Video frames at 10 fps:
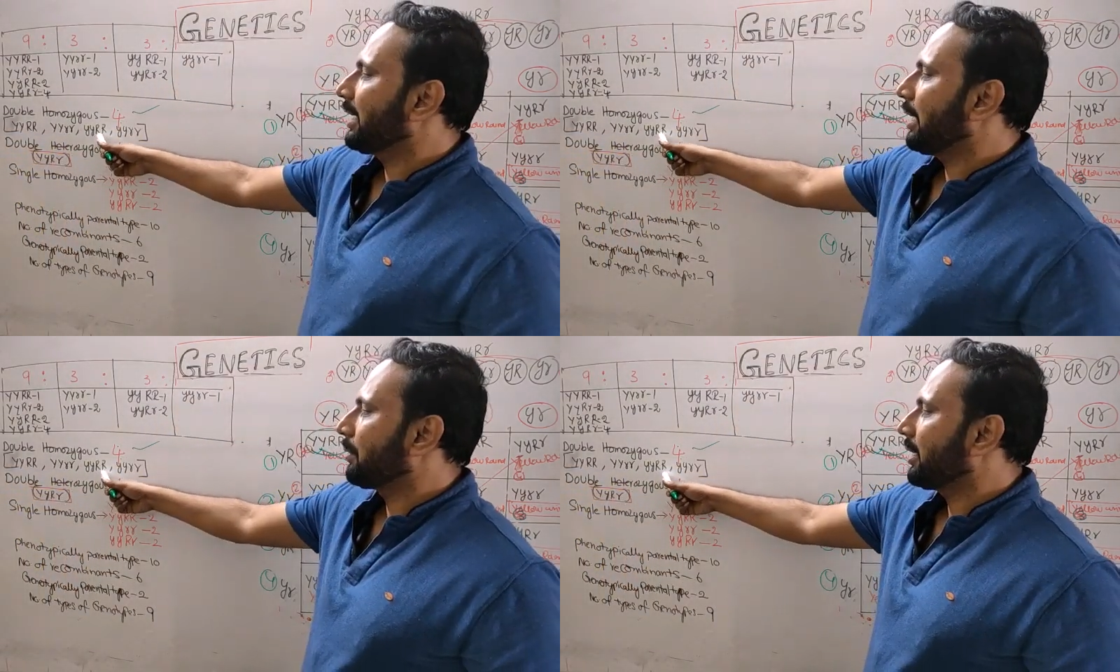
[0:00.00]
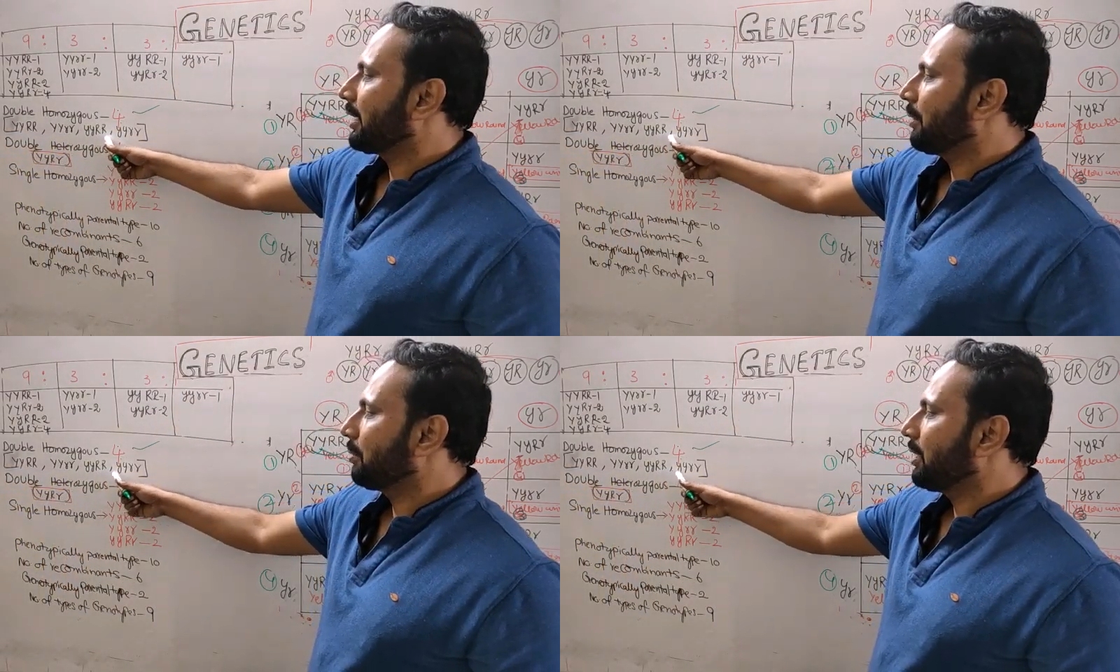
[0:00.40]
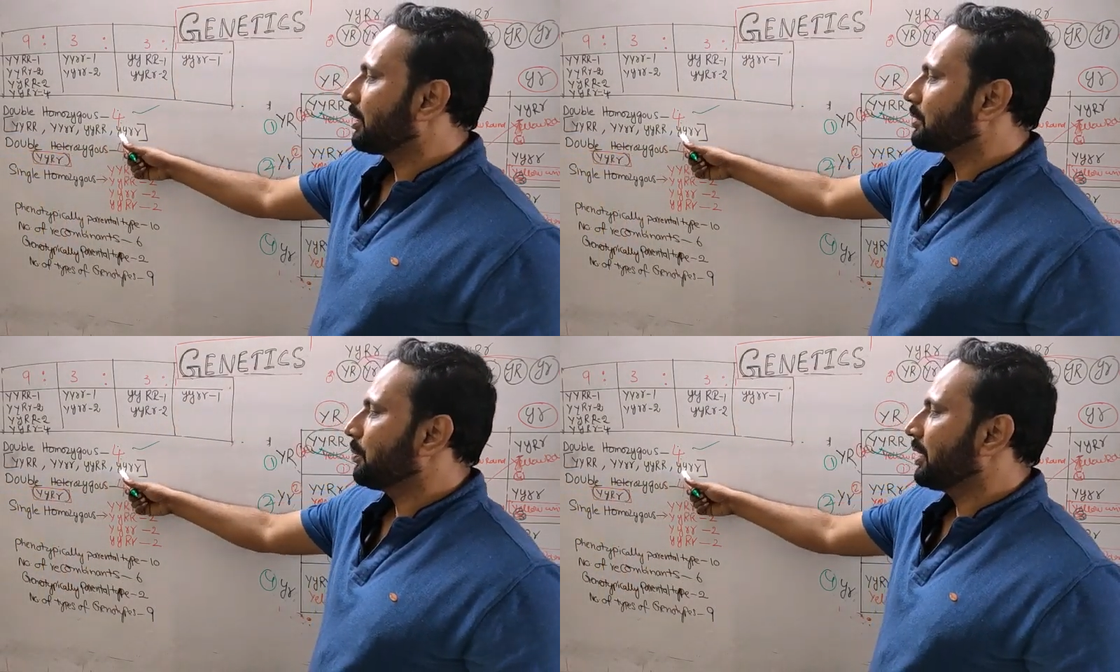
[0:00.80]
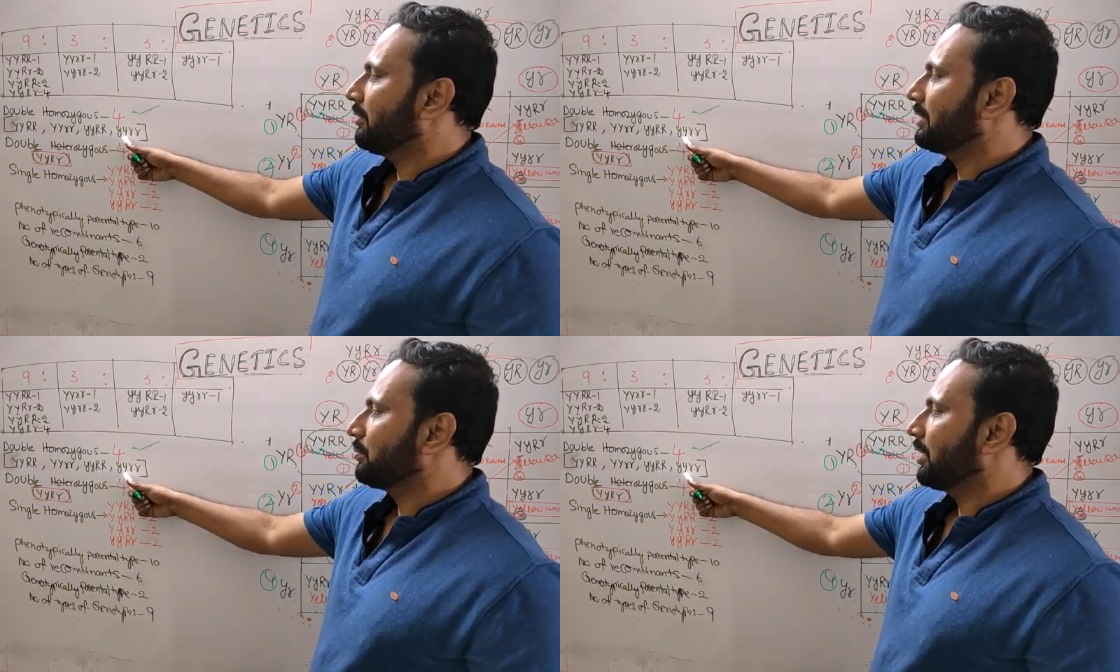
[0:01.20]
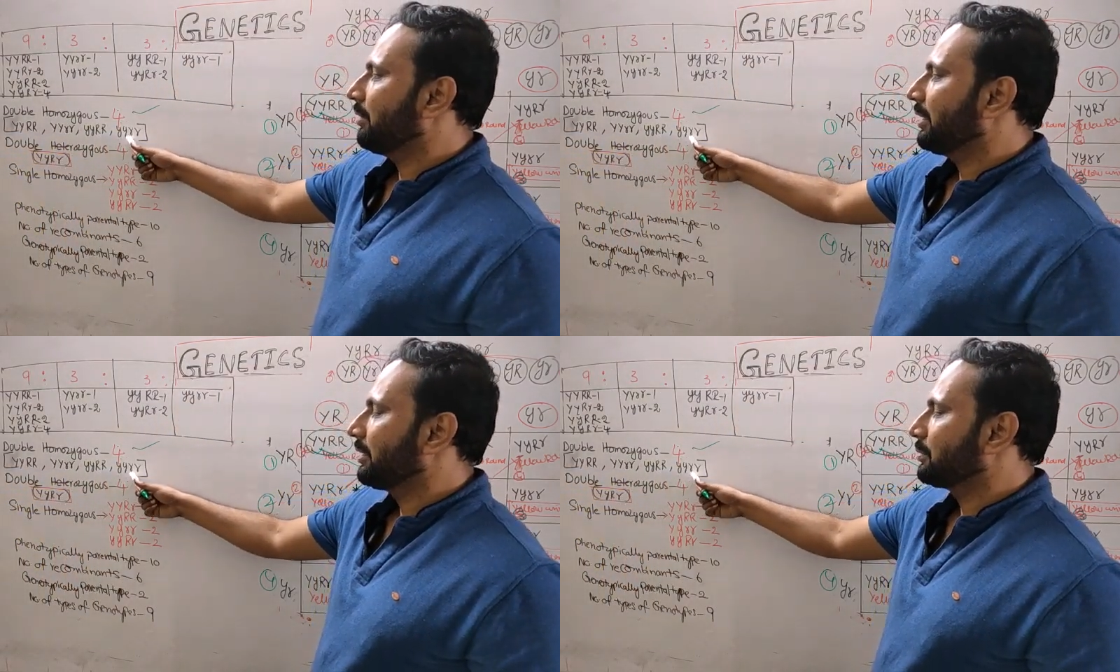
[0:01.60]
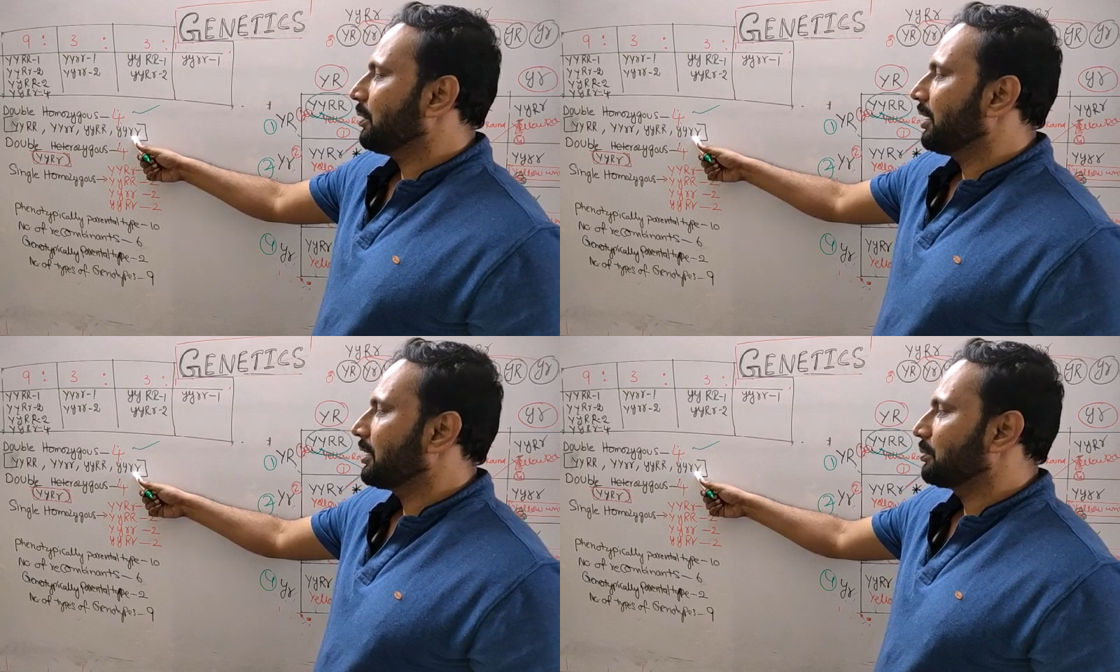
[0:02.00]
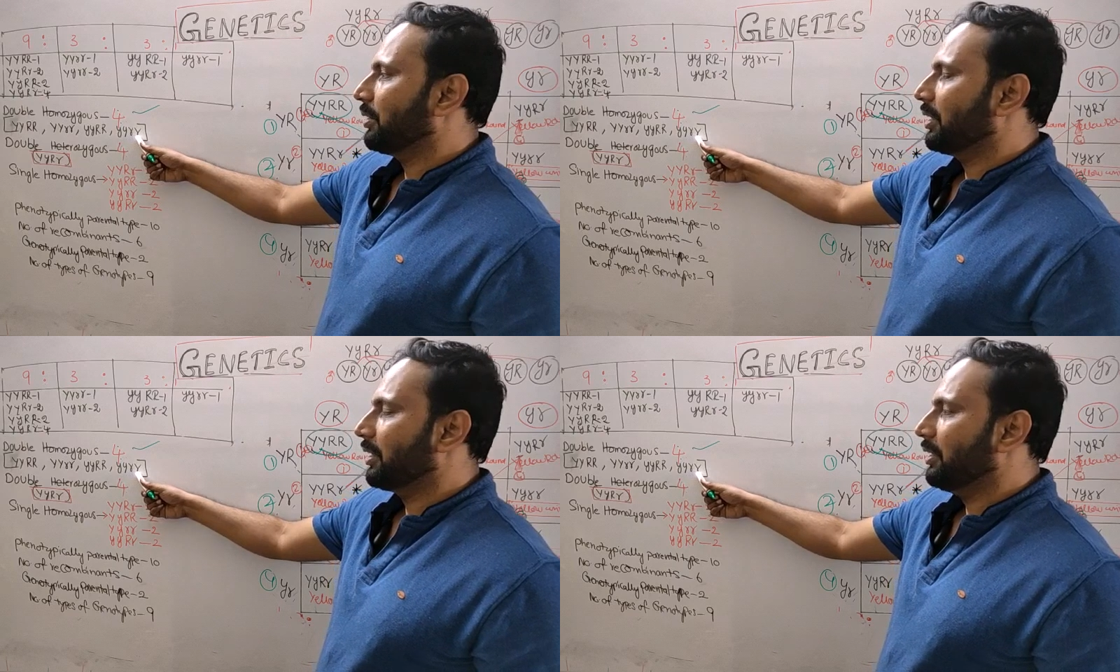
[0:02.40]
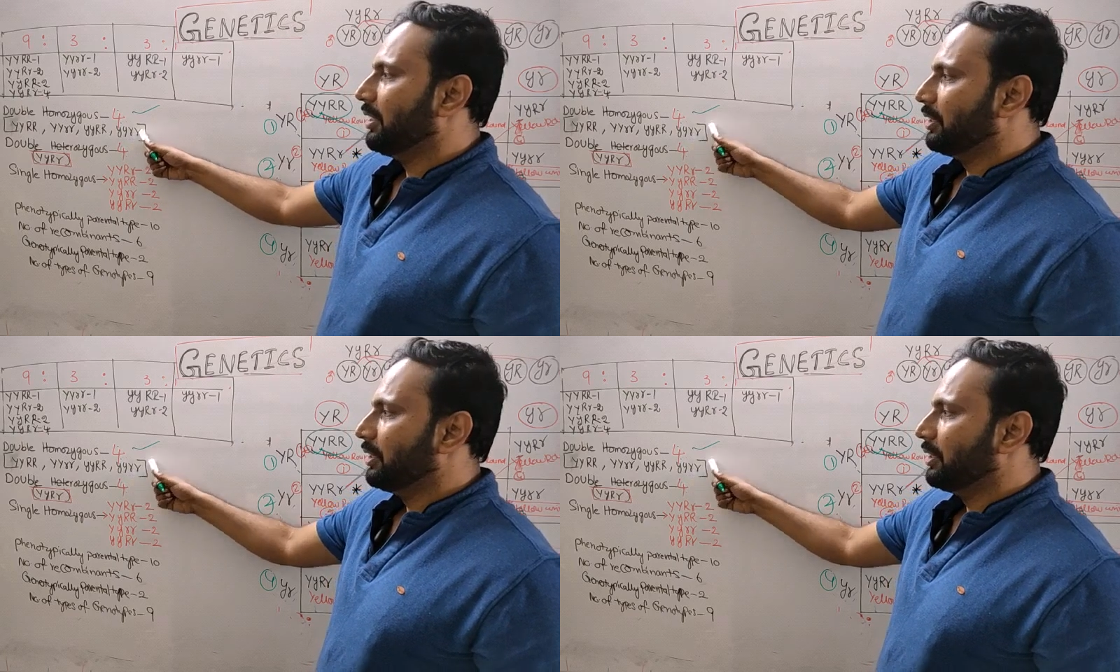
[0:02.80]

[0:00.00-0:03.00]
y, capital R. Small y, small r.